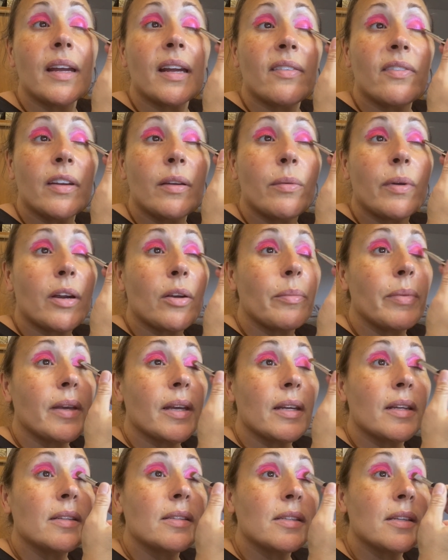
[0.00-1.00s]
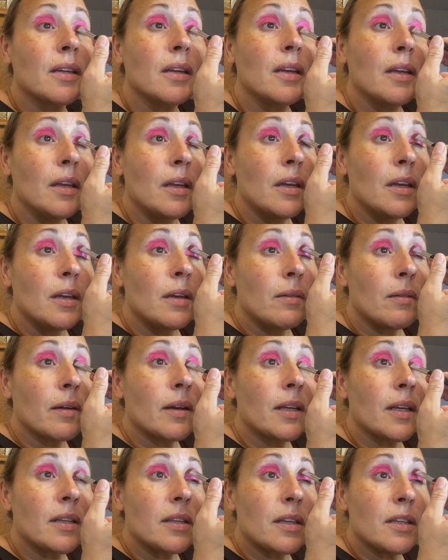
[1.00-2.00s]
everywhere because we're
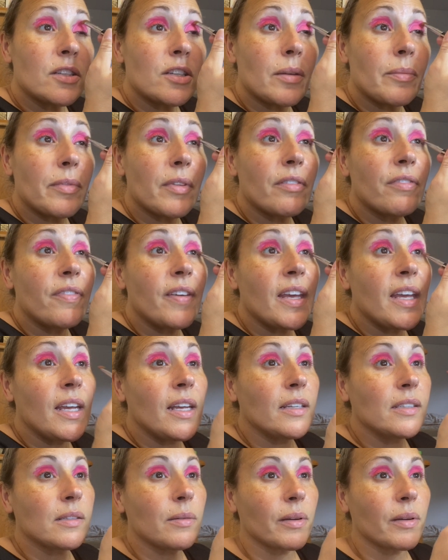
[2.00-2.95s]
going to touch up the face.